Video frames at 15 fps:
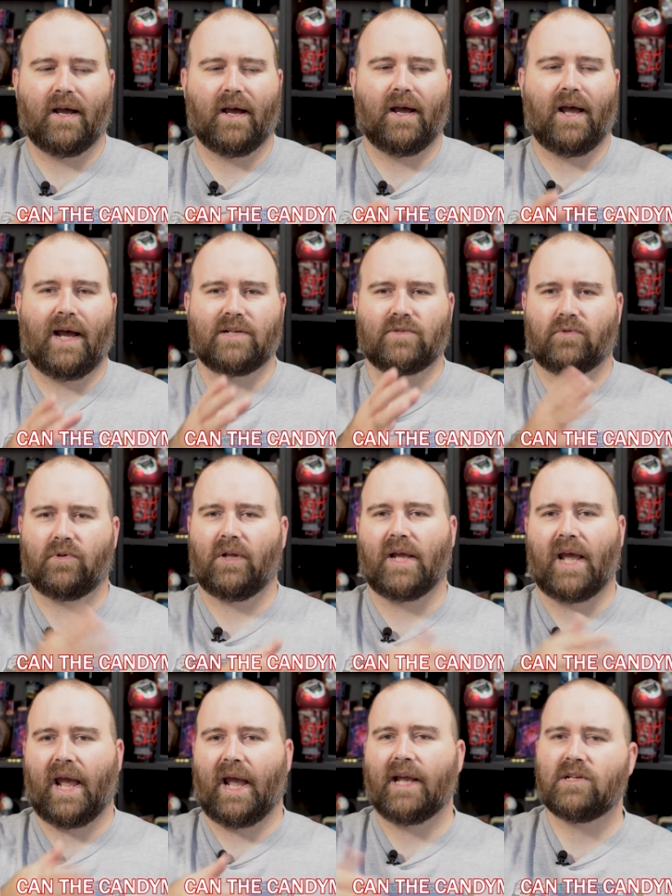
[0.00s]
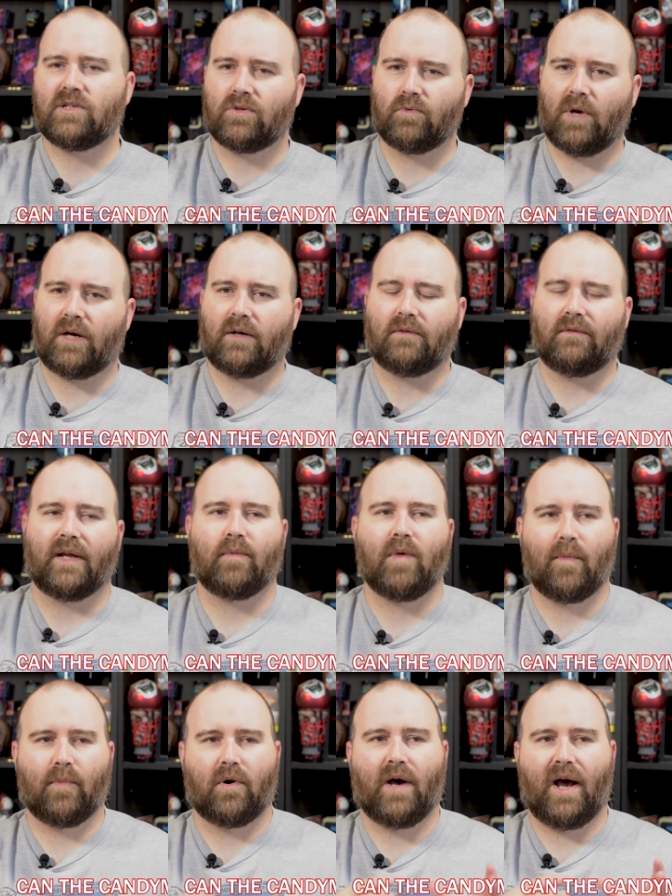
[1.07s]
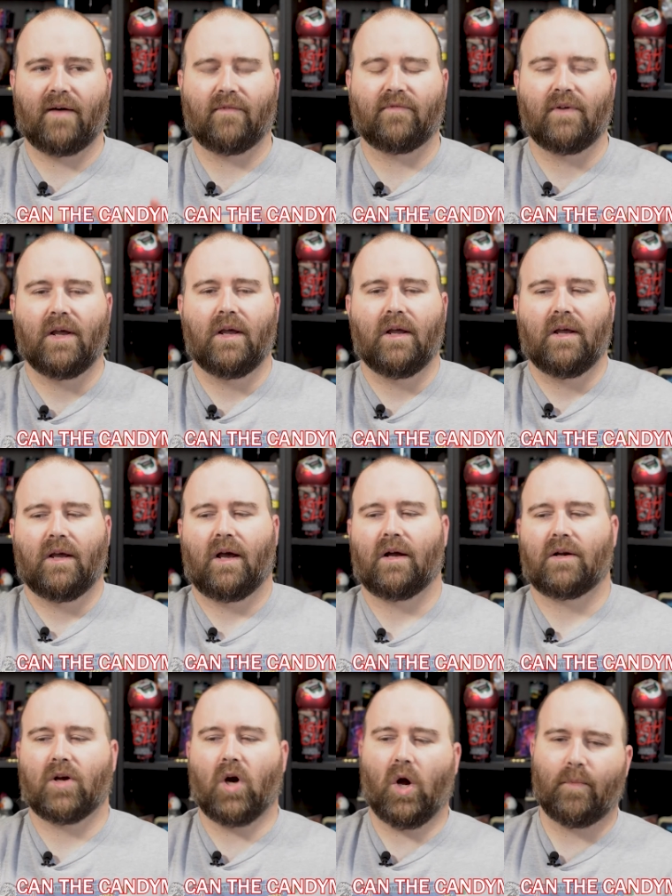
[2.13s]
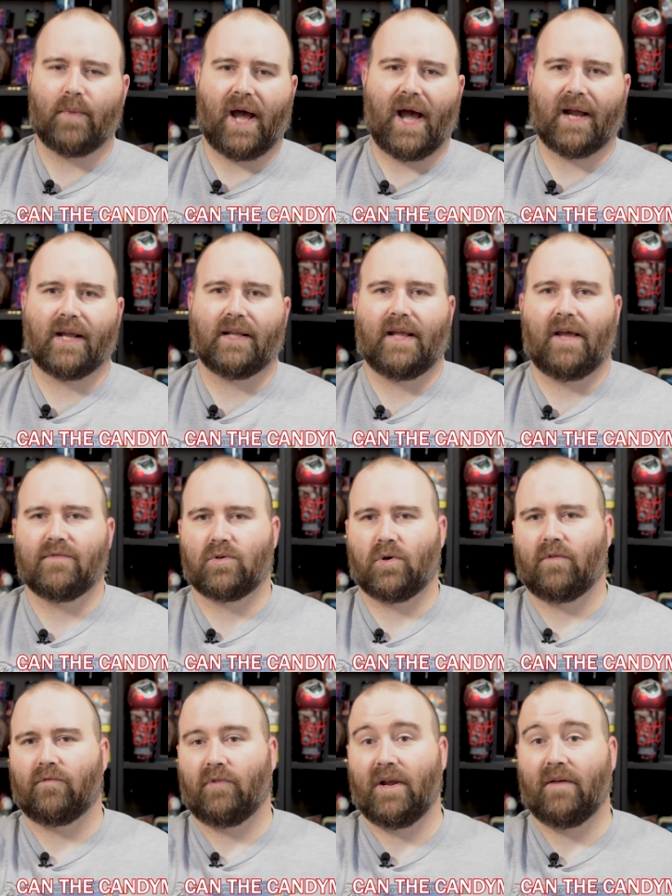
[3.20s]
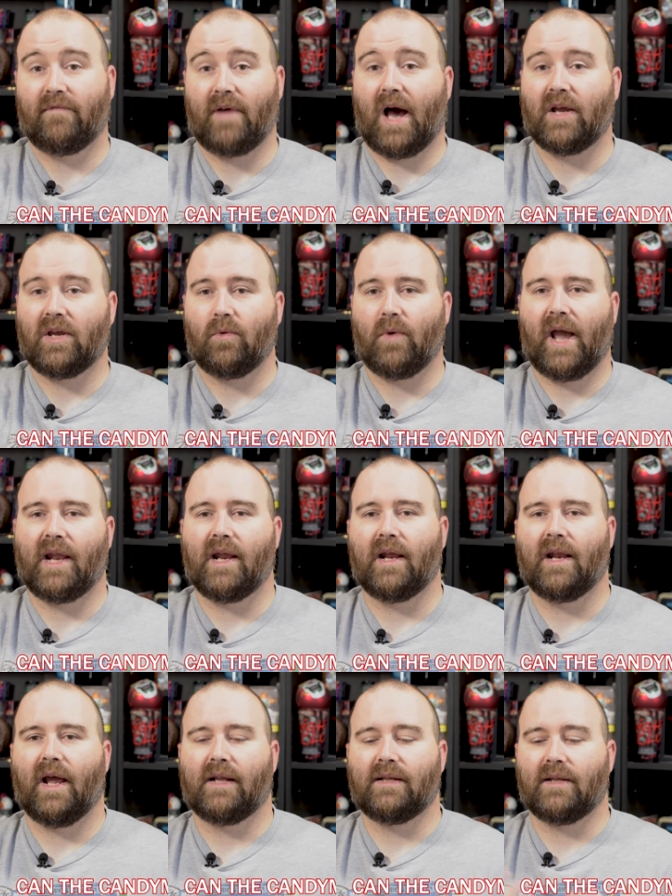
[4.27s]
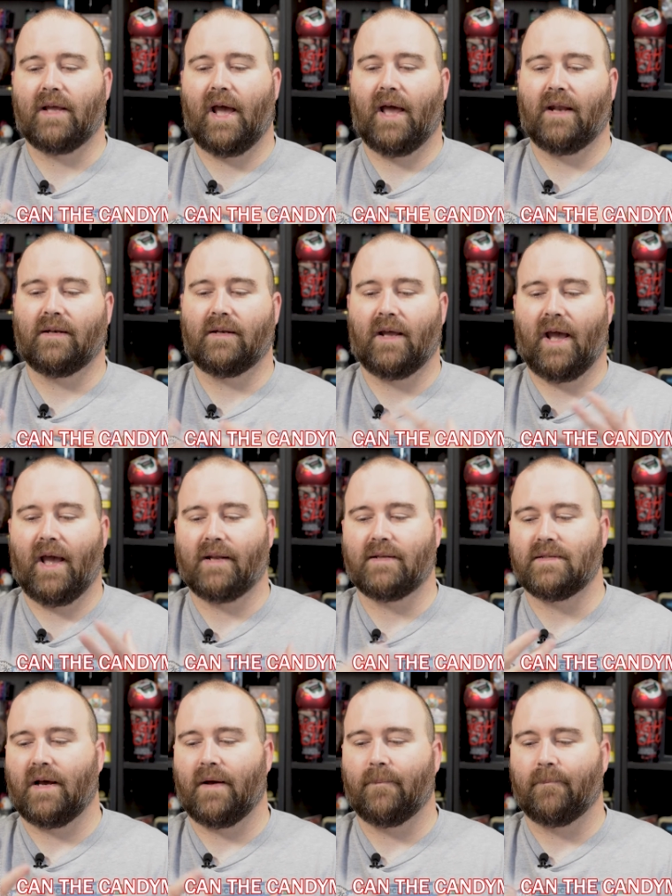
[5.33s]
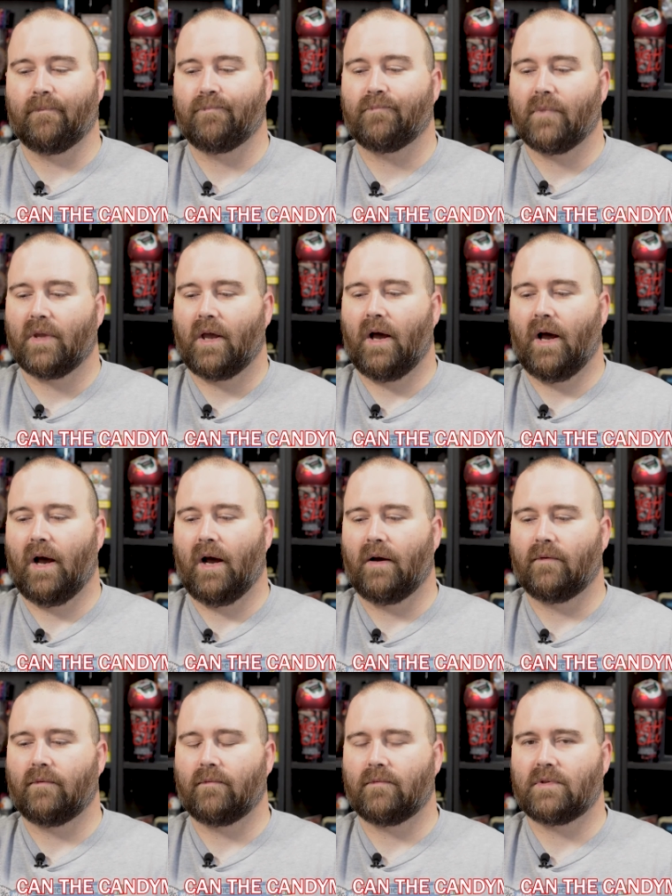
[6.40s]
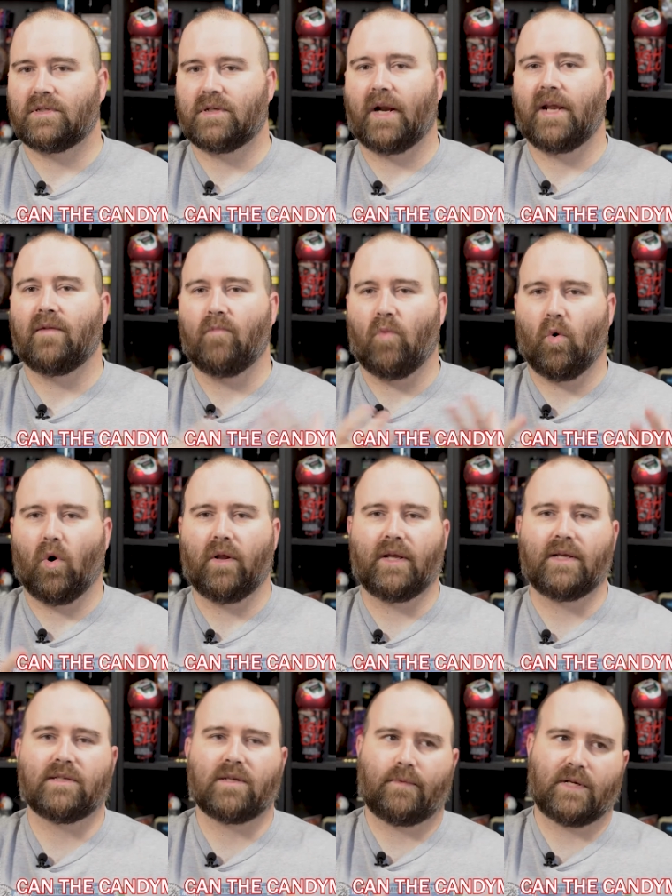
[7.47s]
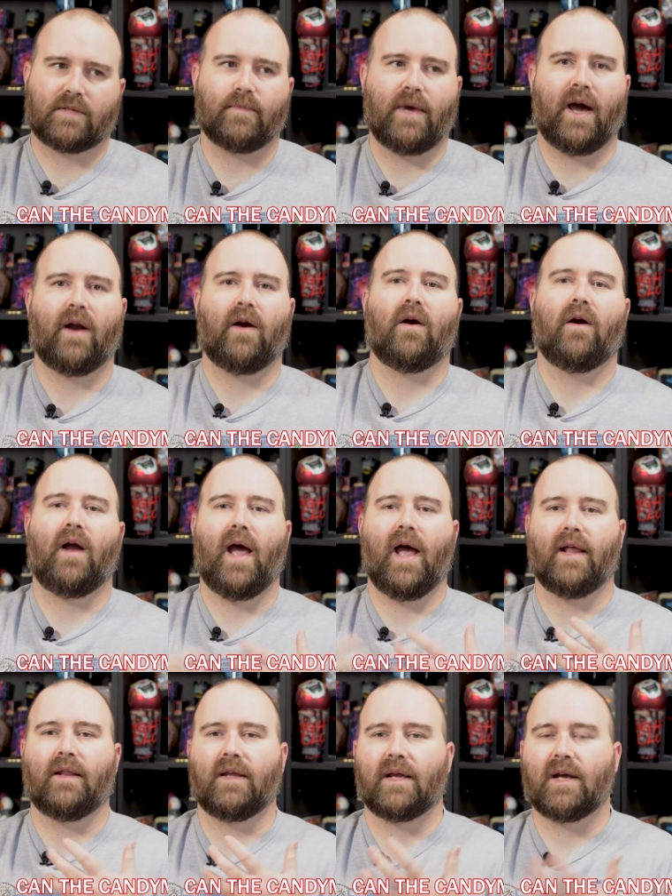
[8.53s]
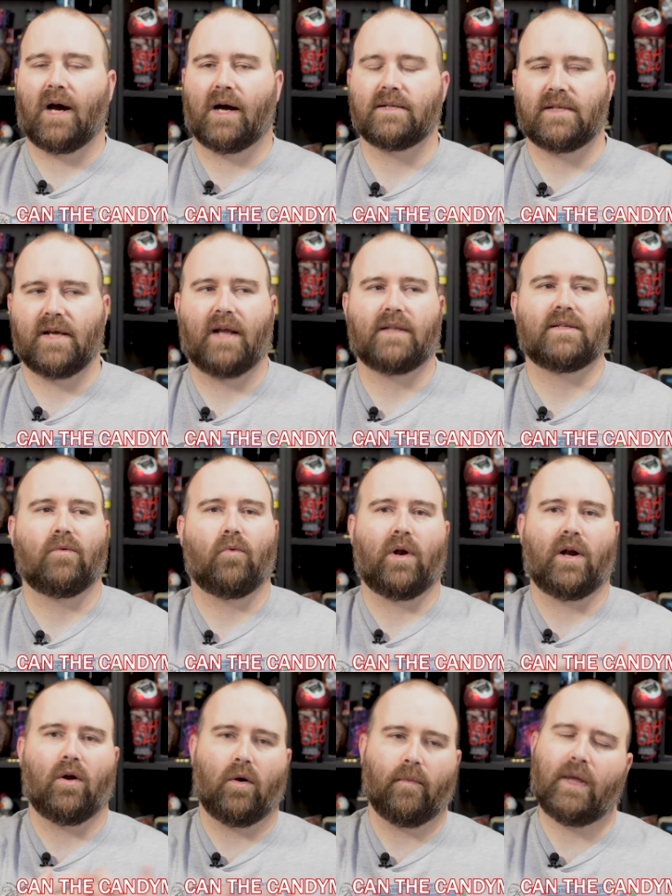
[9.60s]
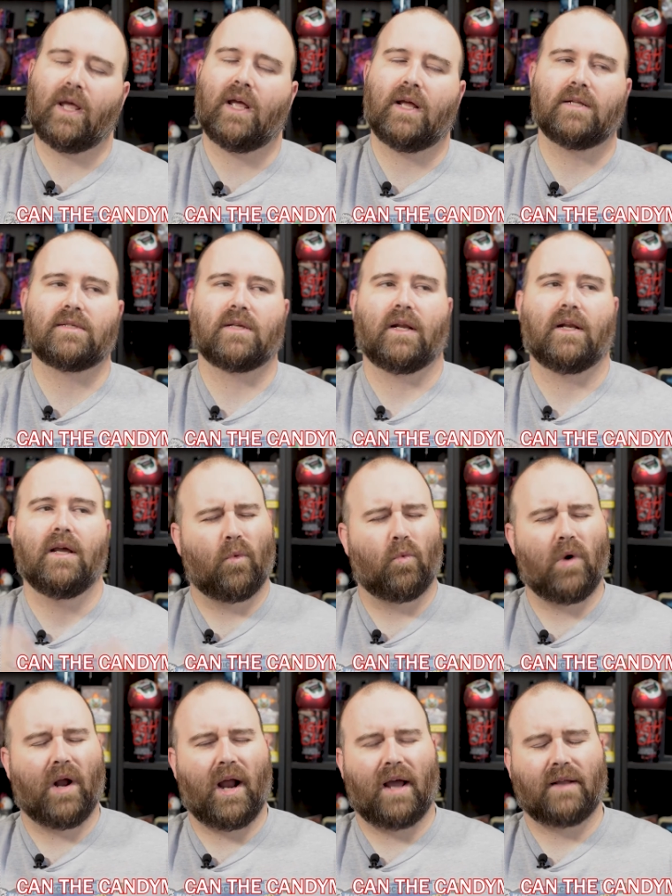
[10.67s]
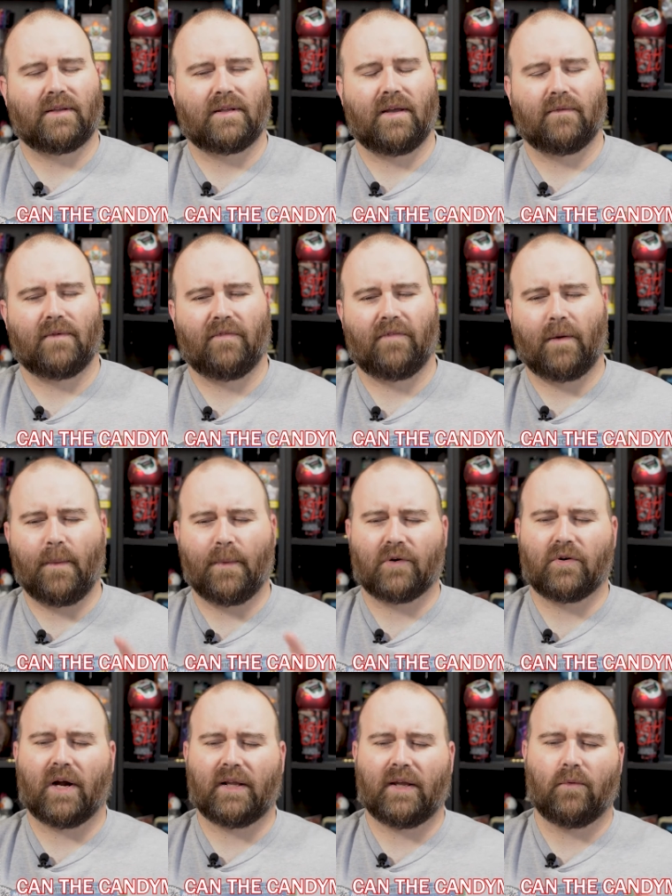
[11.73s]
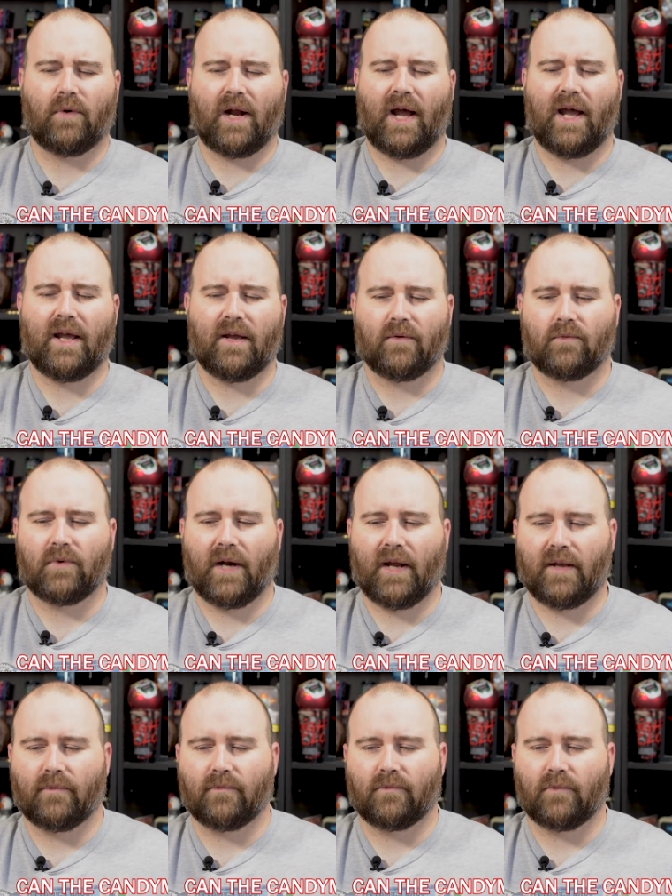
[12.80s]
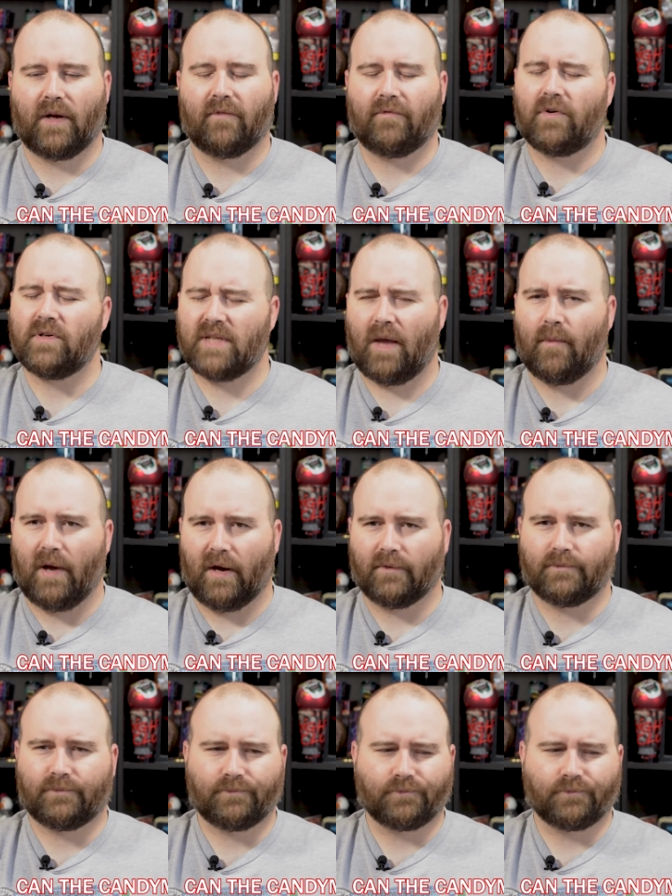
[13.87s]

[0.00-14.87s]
has really aged well. Like, people have gone back and they've sort of reevaluated and studied more the subject matter and the content and what it all means. And if I remember correctly, when it first came out,